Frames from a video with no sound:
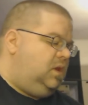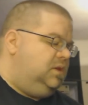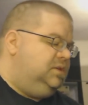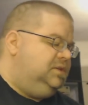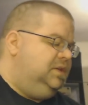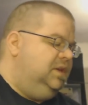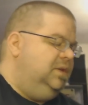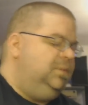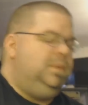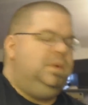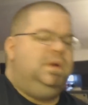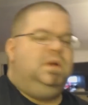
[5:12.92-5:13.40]

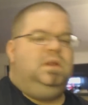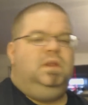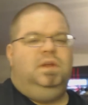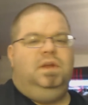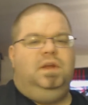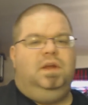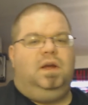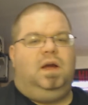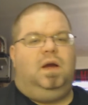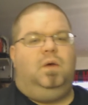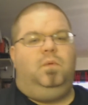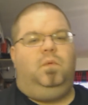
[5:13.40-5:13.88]

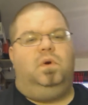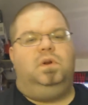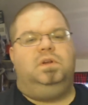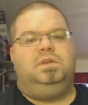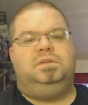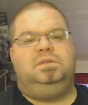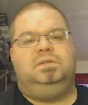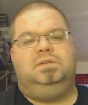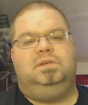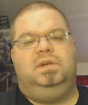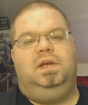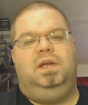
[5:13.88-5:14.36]
Typically, I want to
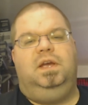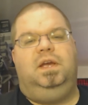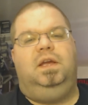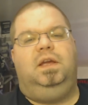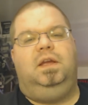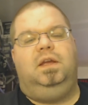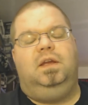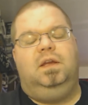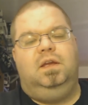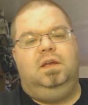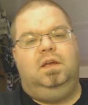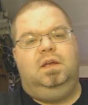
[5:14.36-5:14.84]

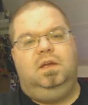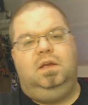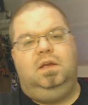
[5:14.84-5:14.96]
say